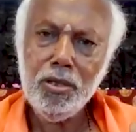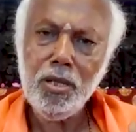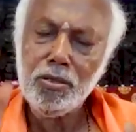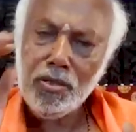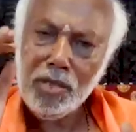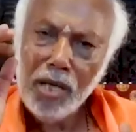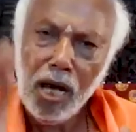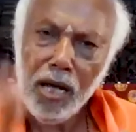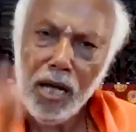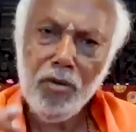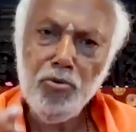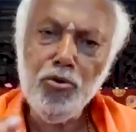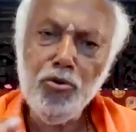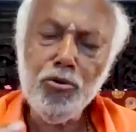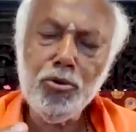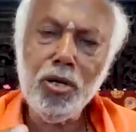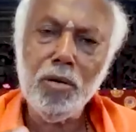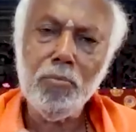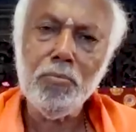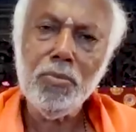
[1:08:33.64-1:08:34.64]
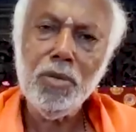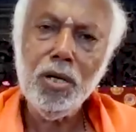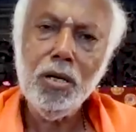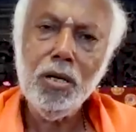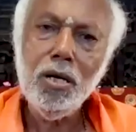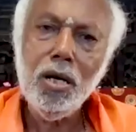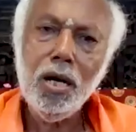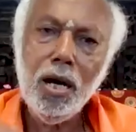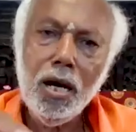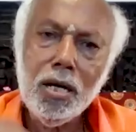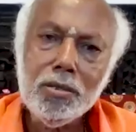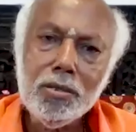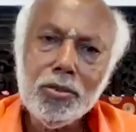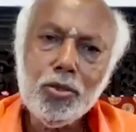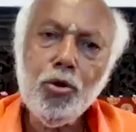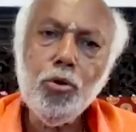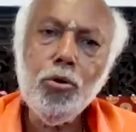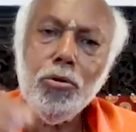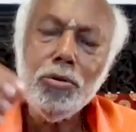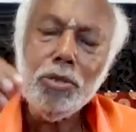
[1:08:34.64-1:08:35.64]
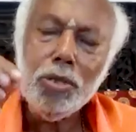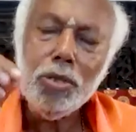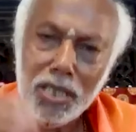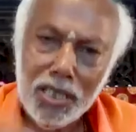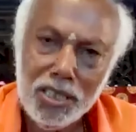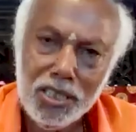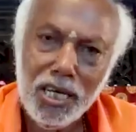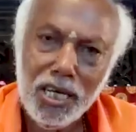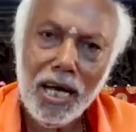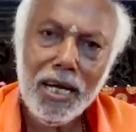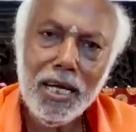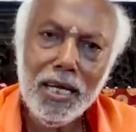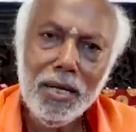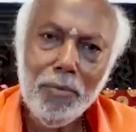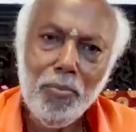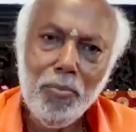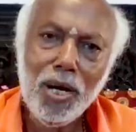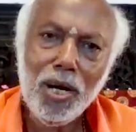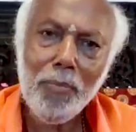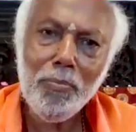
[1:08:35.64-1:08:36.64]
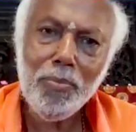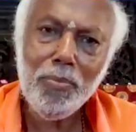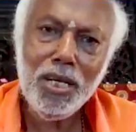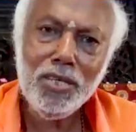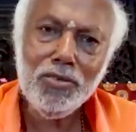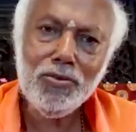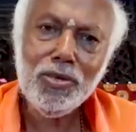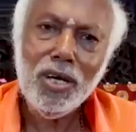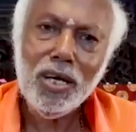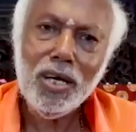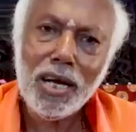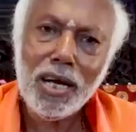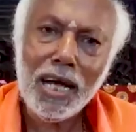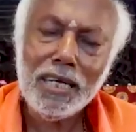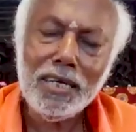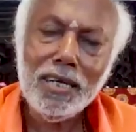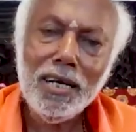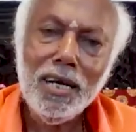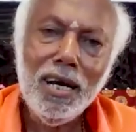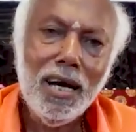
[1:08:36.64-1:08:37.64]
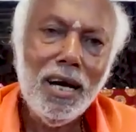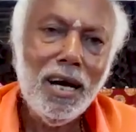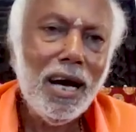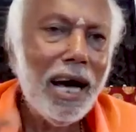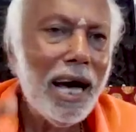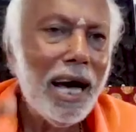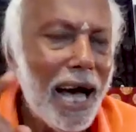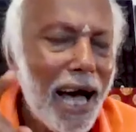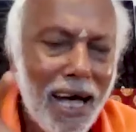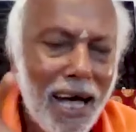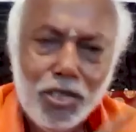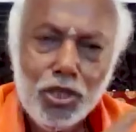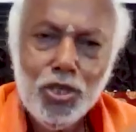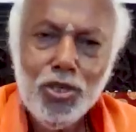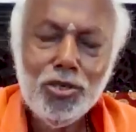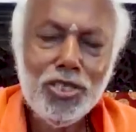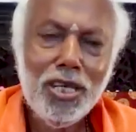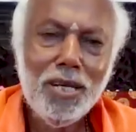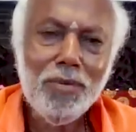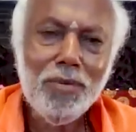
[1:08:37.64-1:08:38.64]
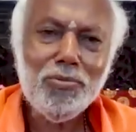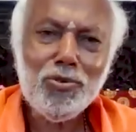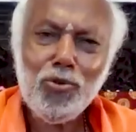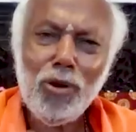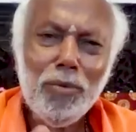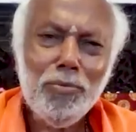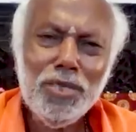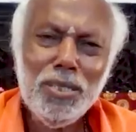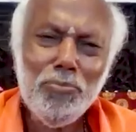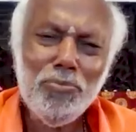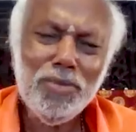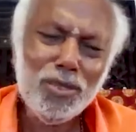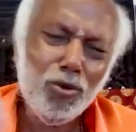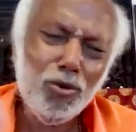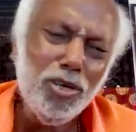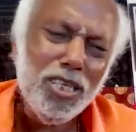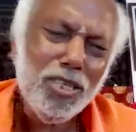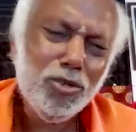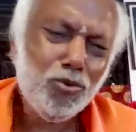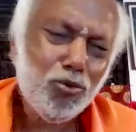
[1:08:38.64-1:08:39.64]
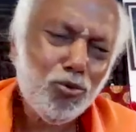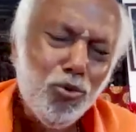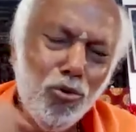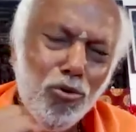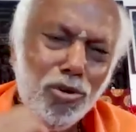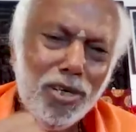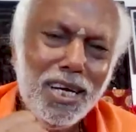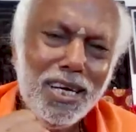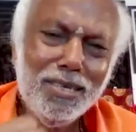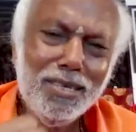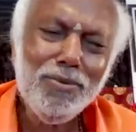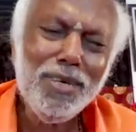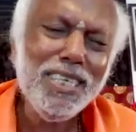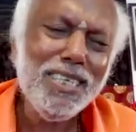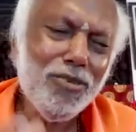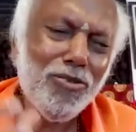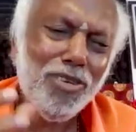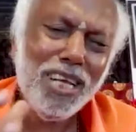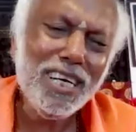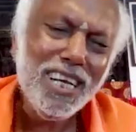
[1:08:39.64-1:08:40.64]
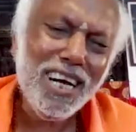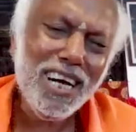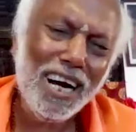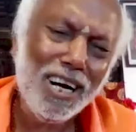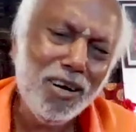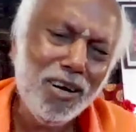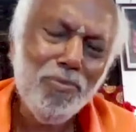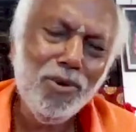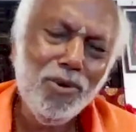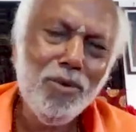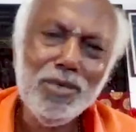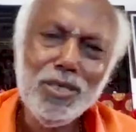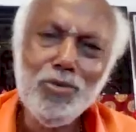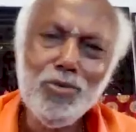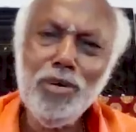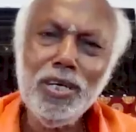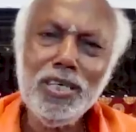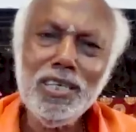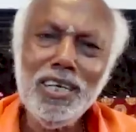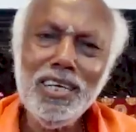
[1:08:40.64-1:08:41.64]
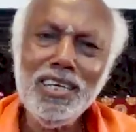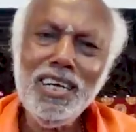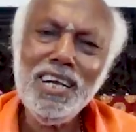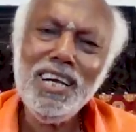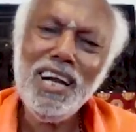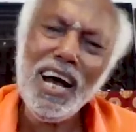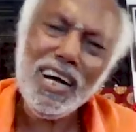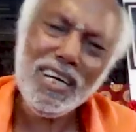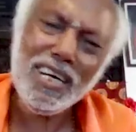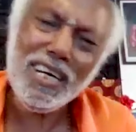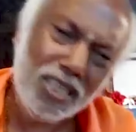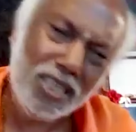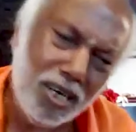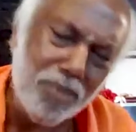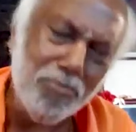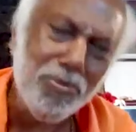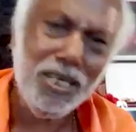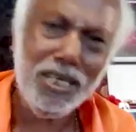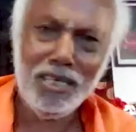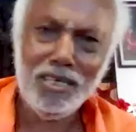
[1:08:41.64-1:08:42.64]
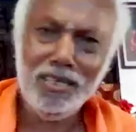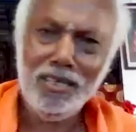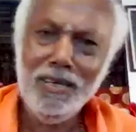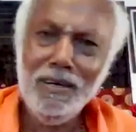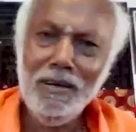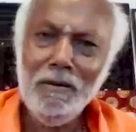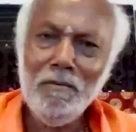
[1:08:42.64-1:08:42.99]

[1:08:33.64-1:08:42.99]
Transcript: Yatsarabhutam. So, desiring for happiness, right. Ask yourself, Swami told you so nicely, he's like an atom bomb, it went, like atomic.